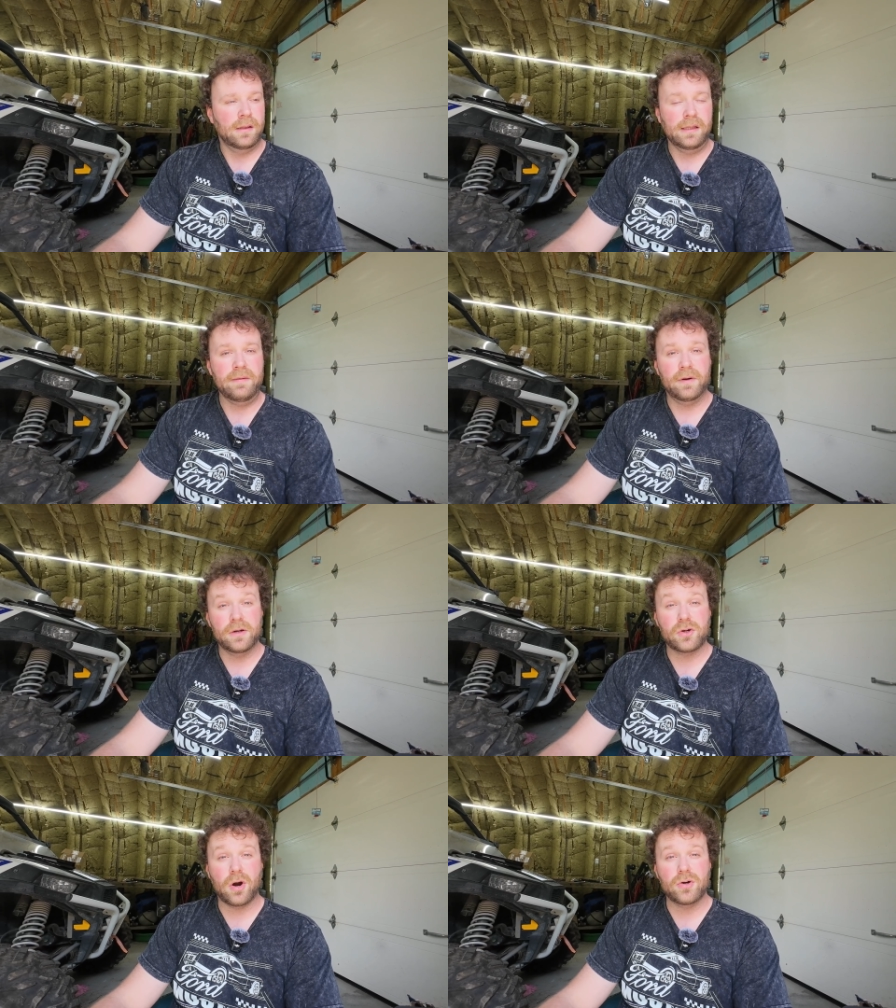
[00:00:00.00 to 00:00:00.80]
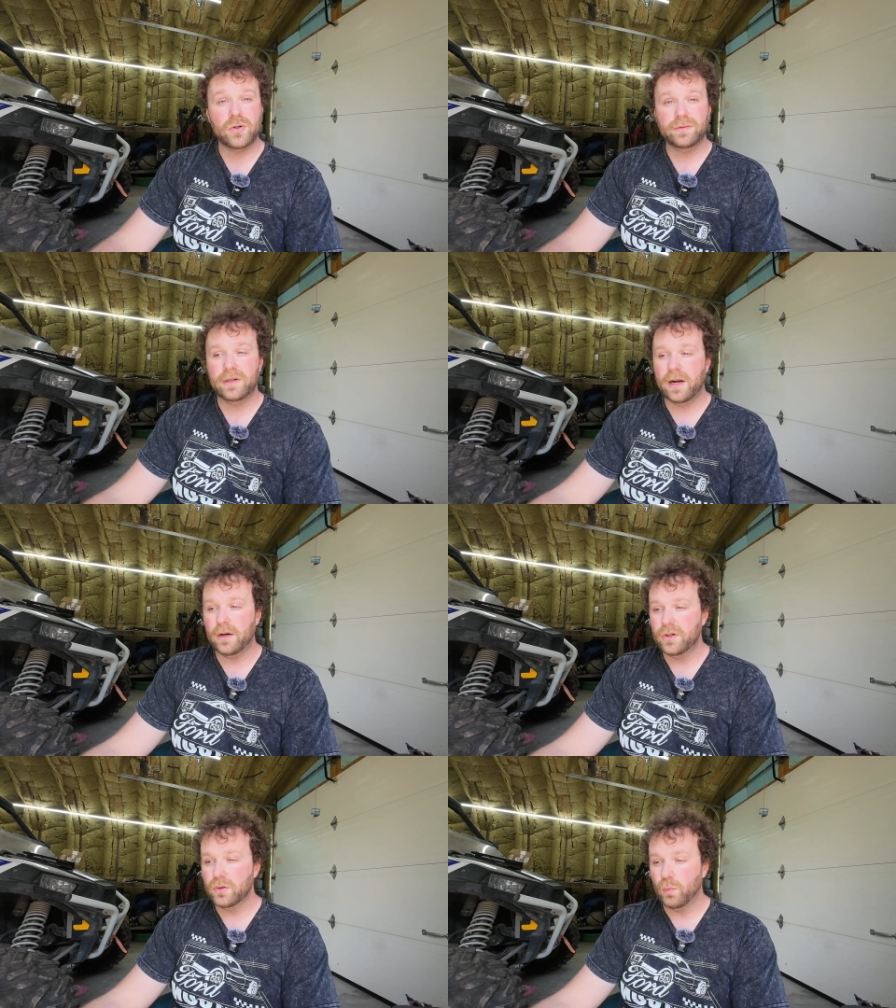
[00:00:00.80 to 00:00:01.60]
Leave it on charge overnight
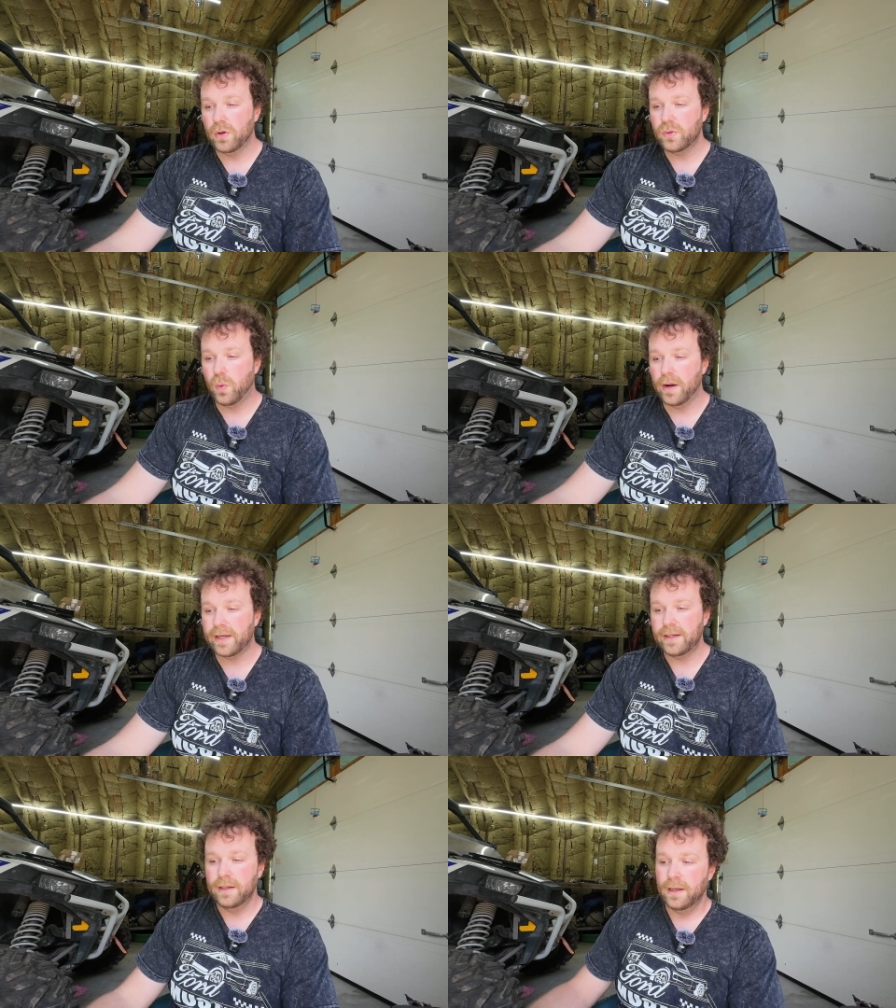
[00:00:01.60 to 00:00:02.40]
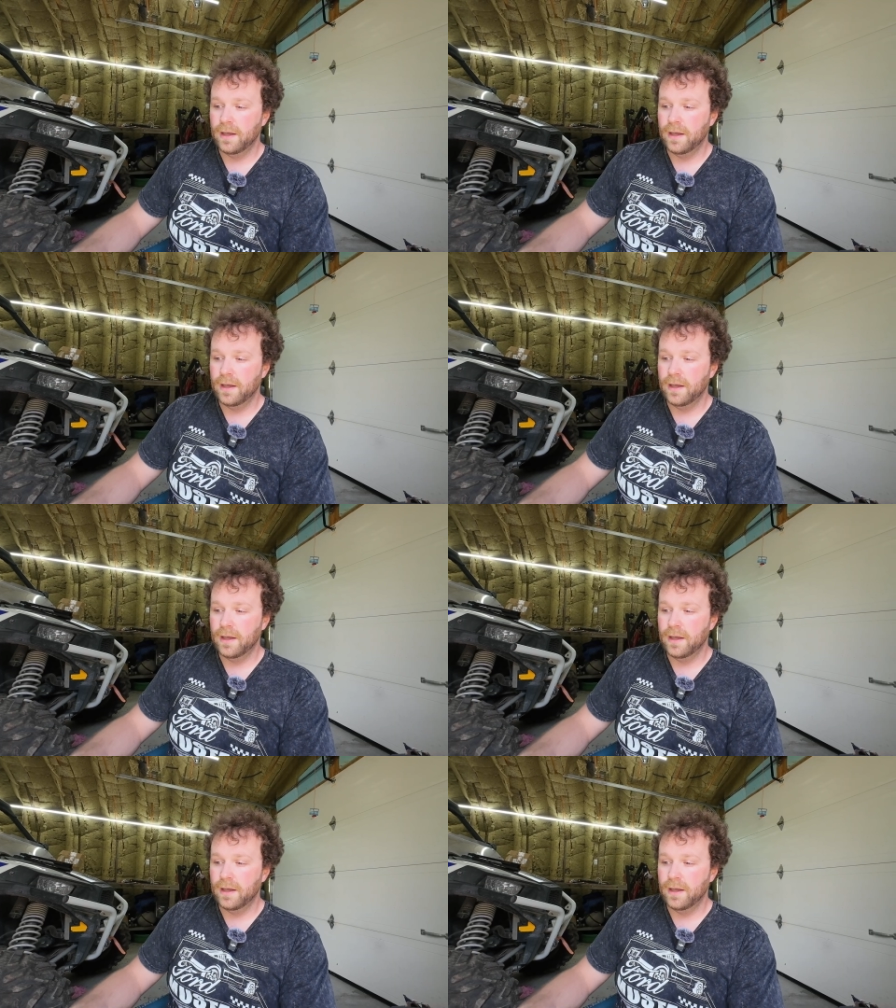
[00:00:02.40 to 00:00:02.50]
on your 120.